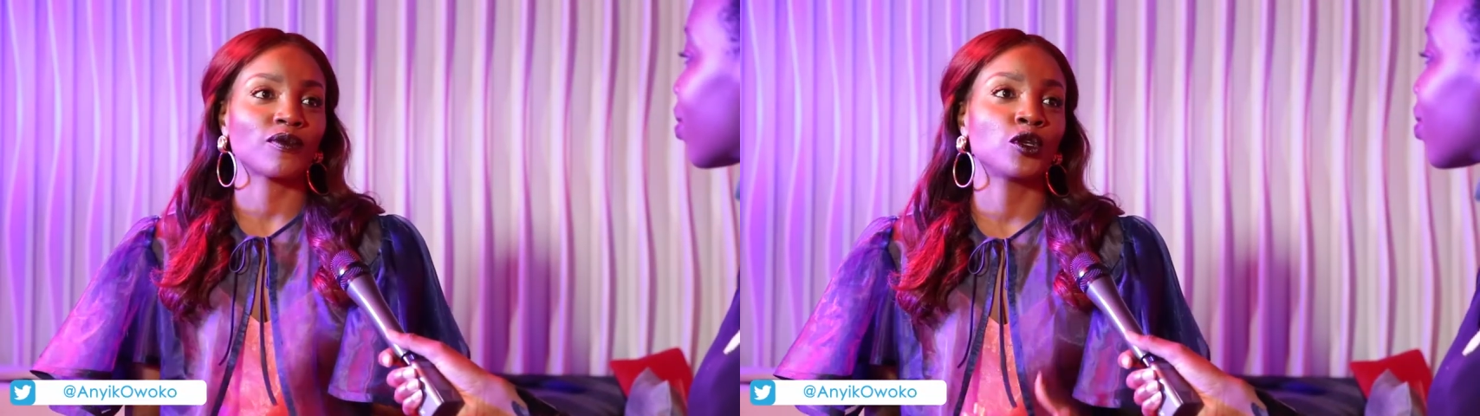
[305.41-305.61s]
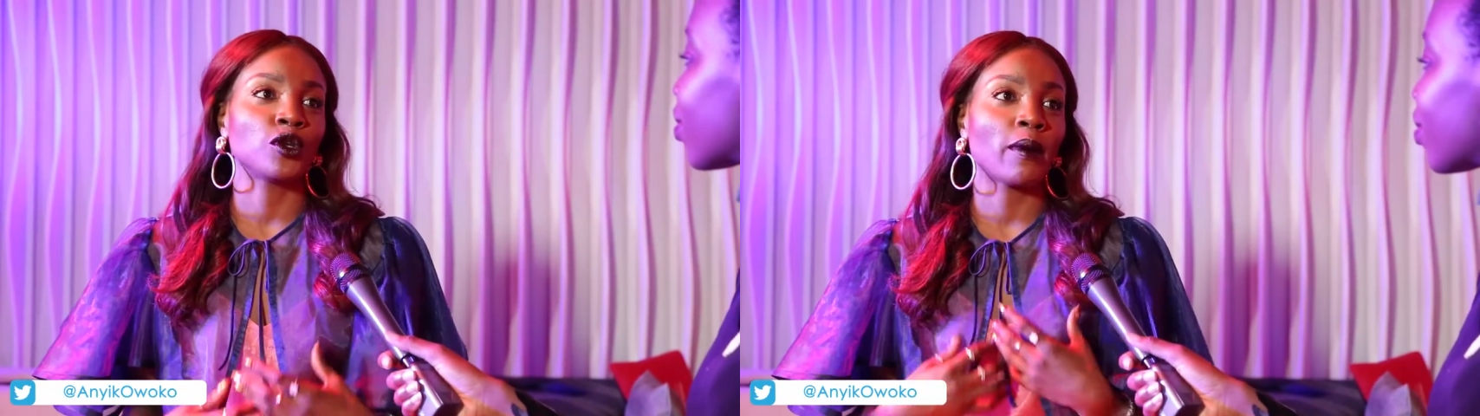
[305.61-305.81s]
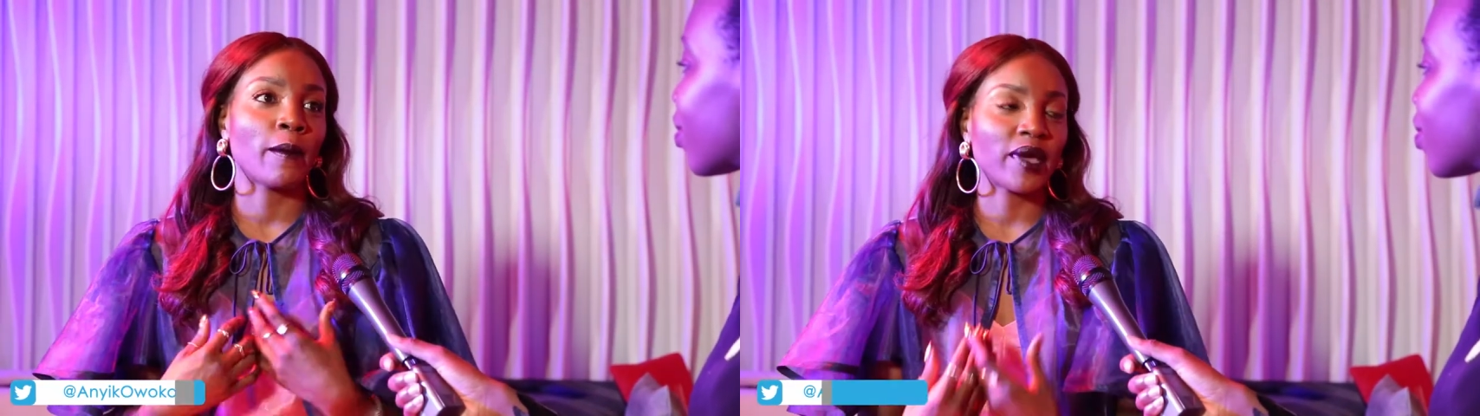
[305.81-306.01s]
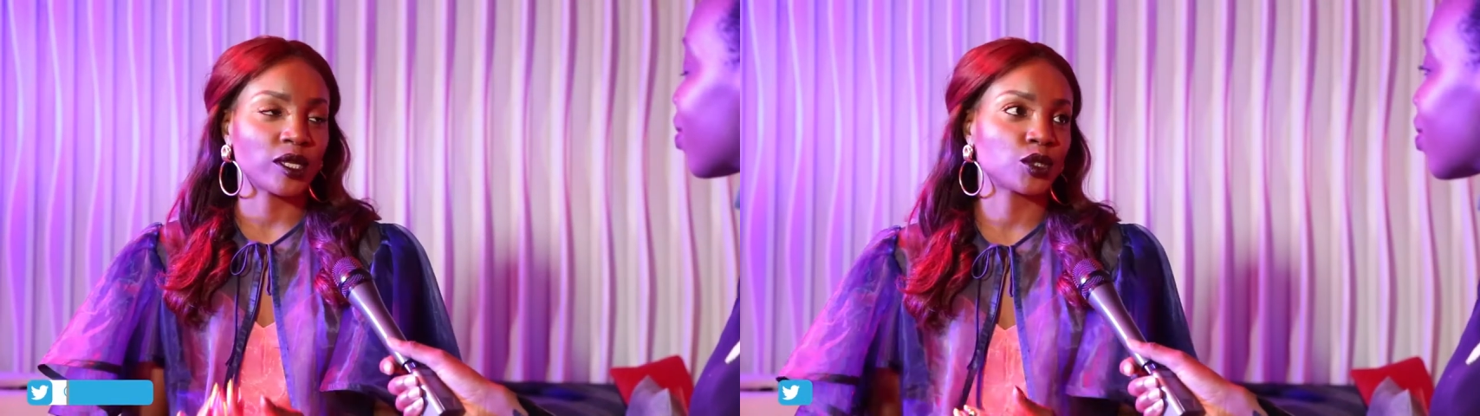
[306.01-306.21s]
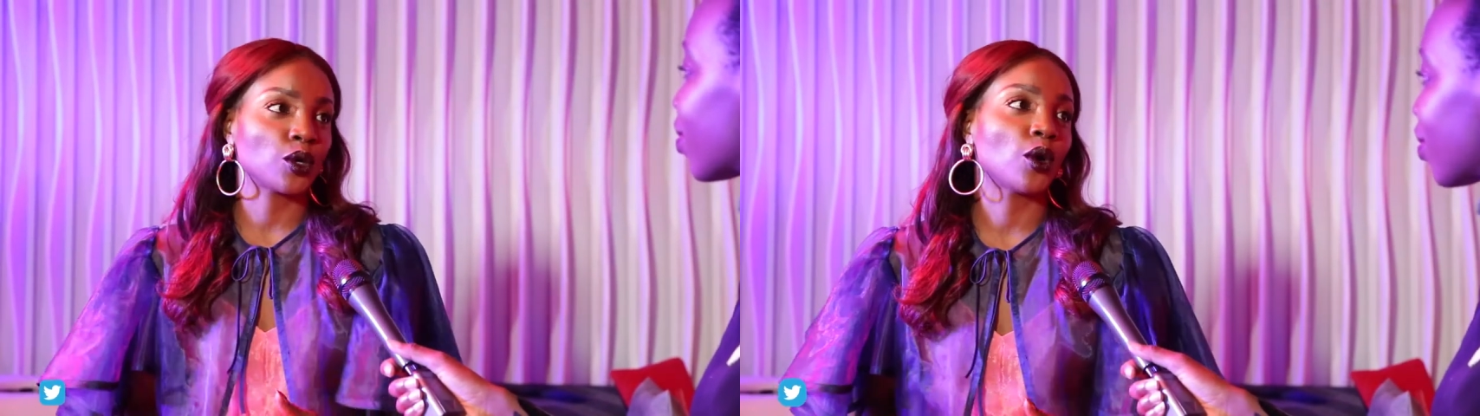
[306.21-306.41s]
you know, my
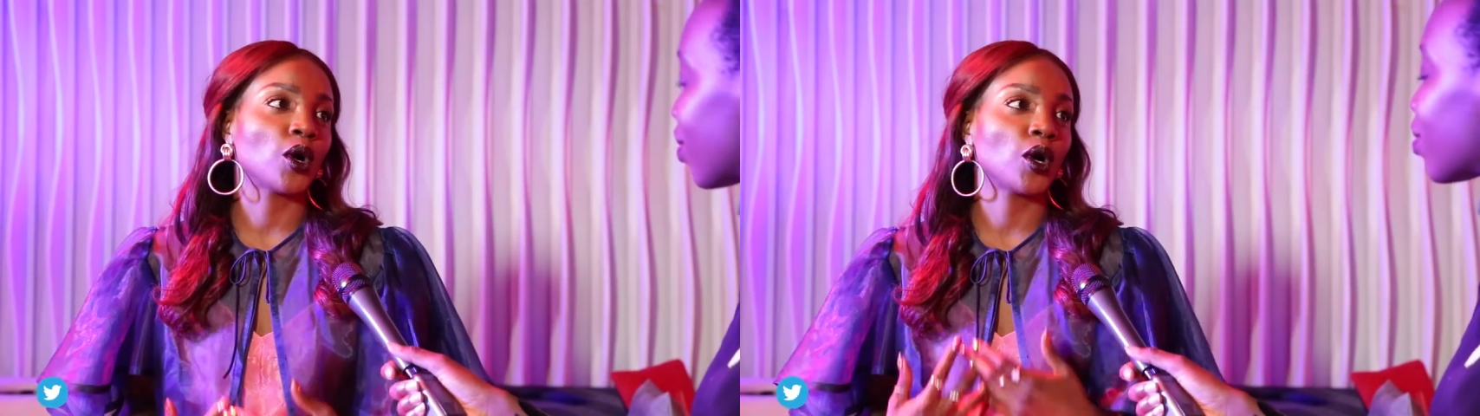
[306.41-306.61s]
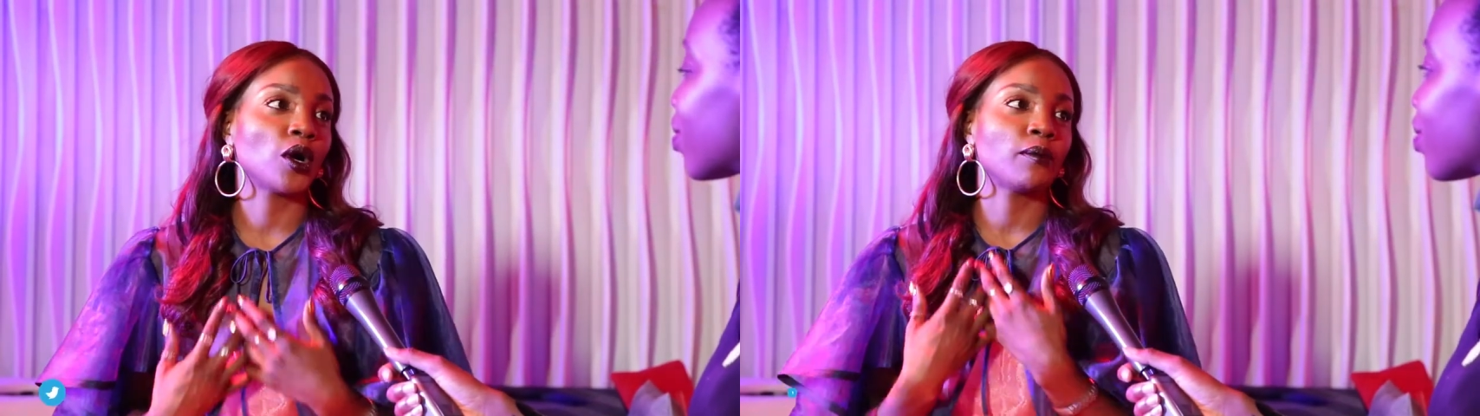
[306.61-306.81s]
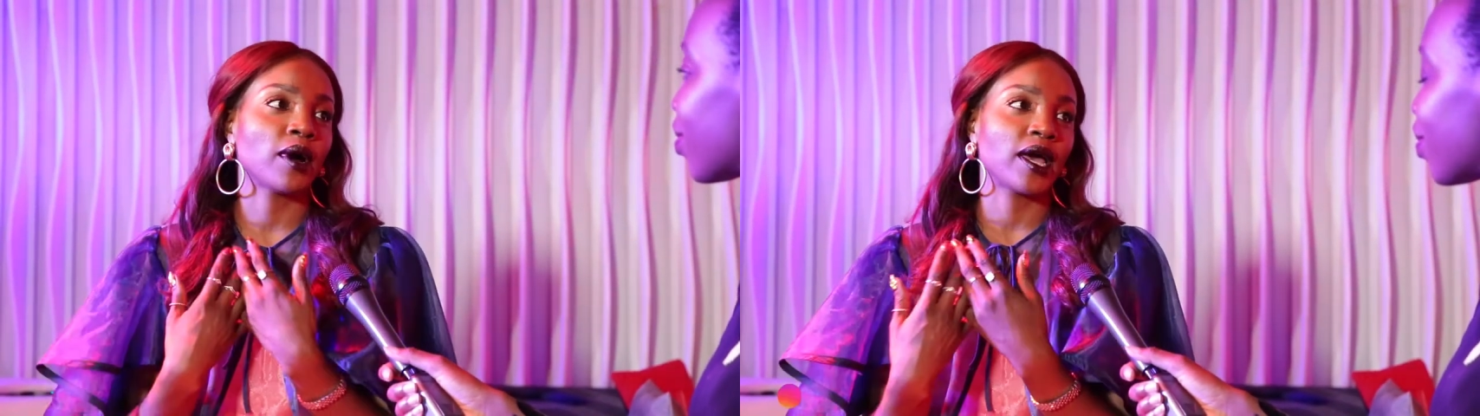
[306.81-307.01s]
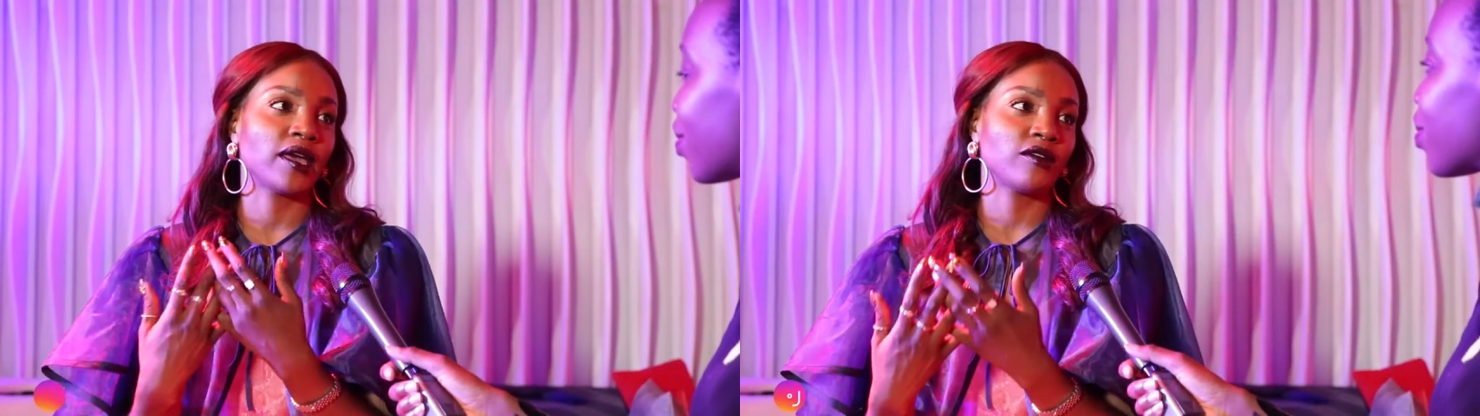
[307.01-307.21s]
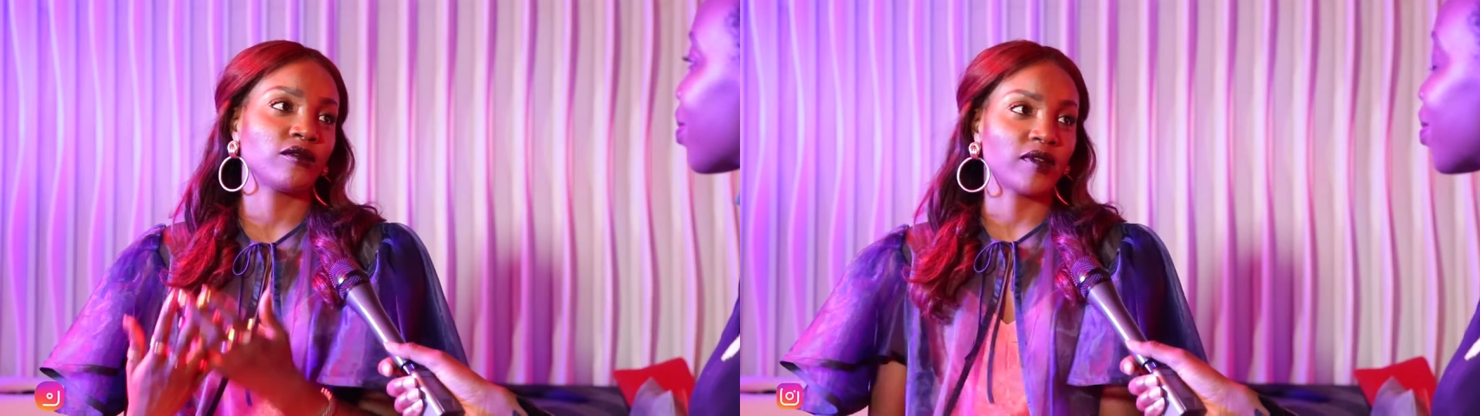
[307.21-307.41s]
mentor,
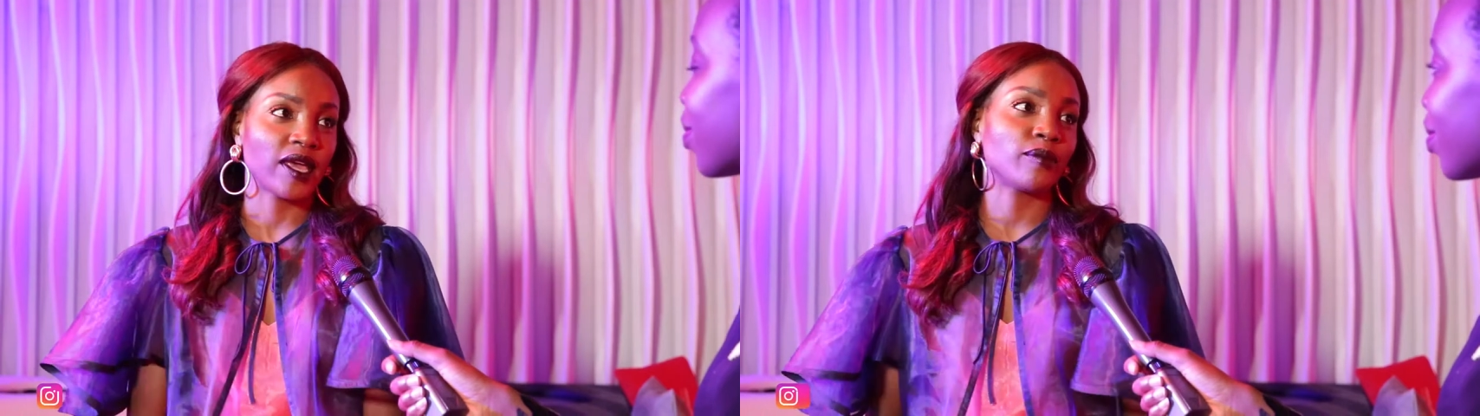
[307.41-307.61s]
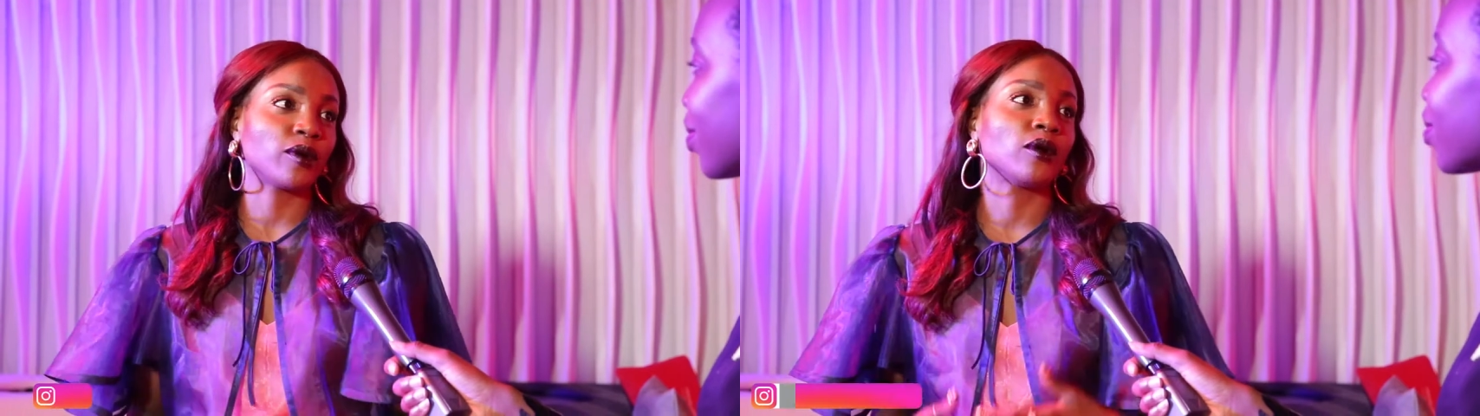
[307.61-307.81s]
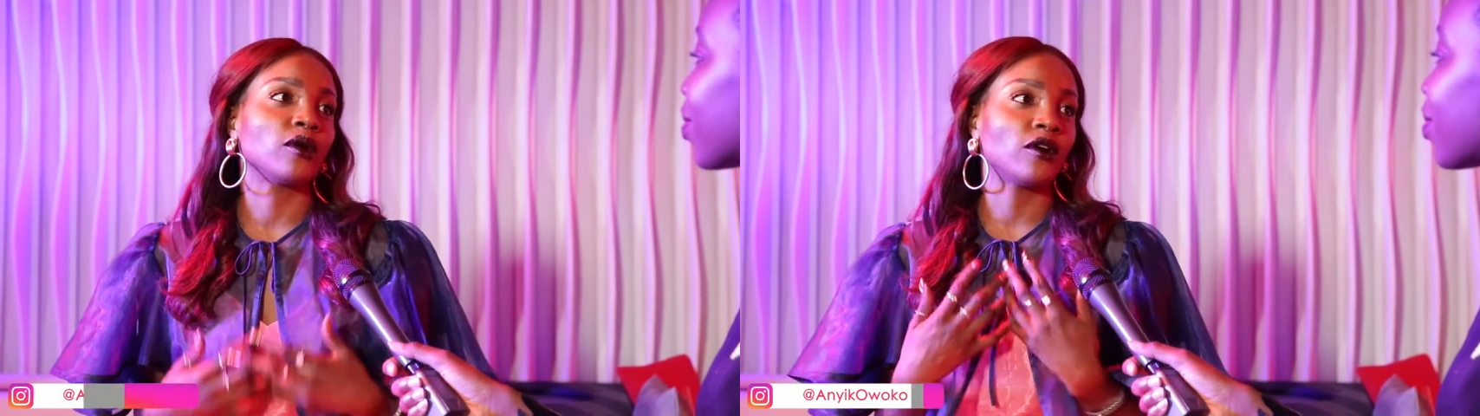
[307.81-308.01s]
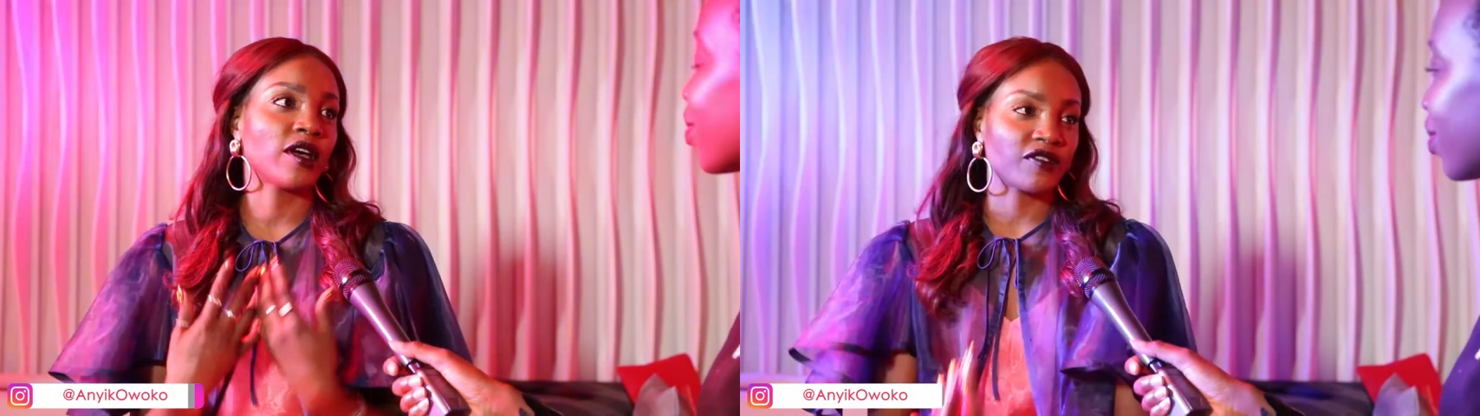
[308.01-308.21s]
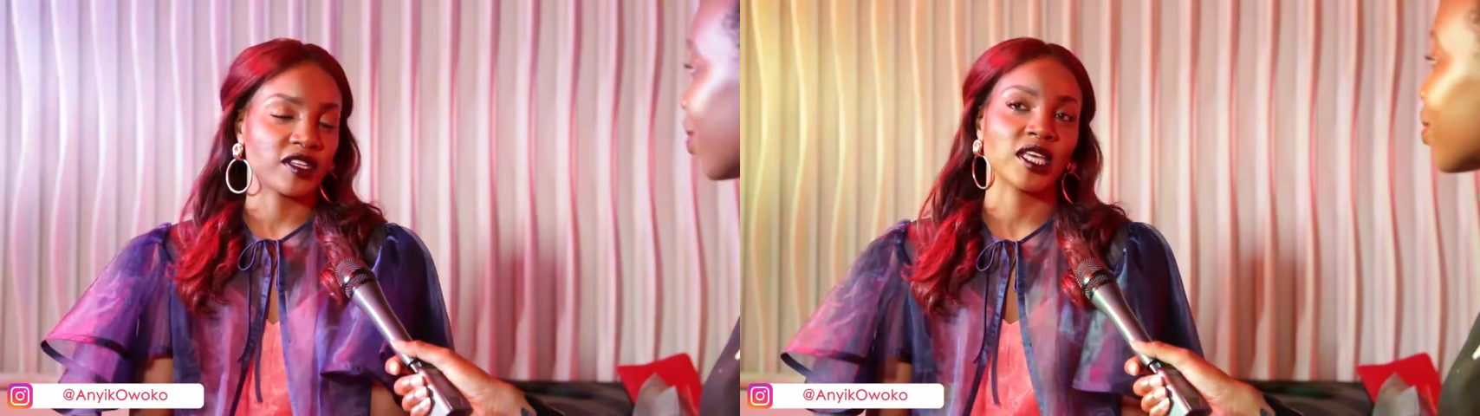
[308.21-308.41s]
my label,
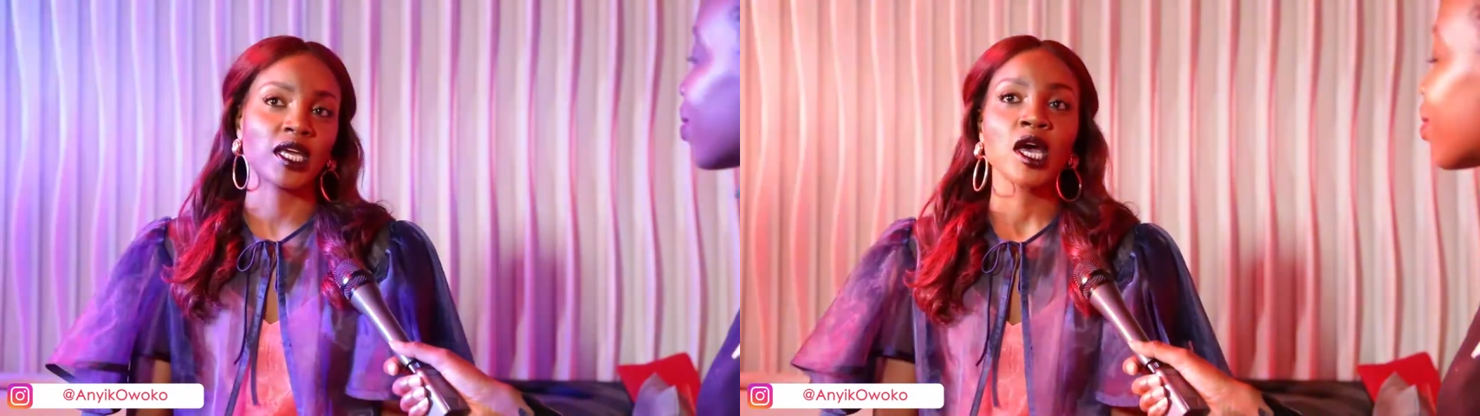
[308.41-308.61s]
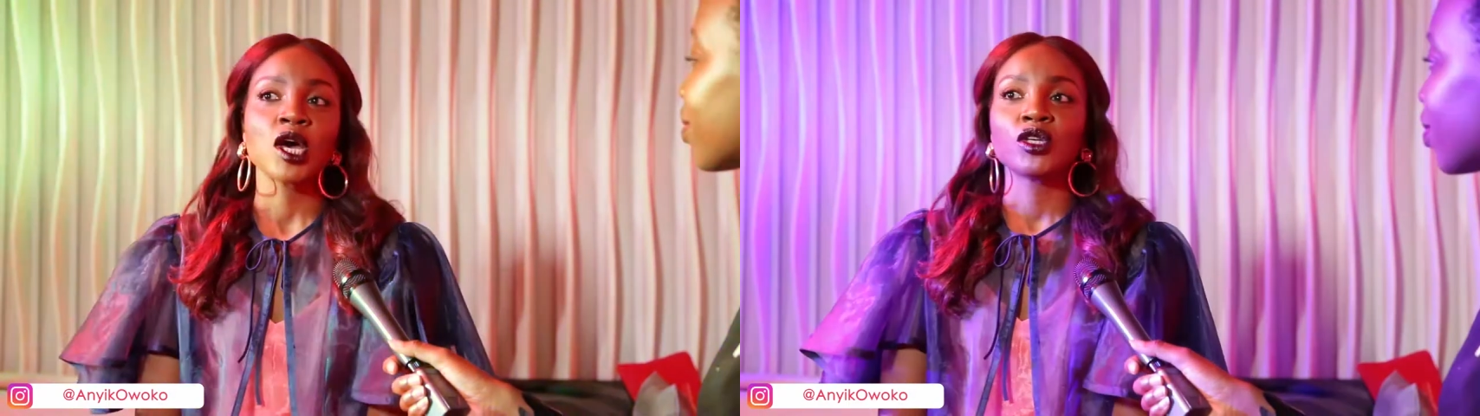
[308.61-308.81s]
everything.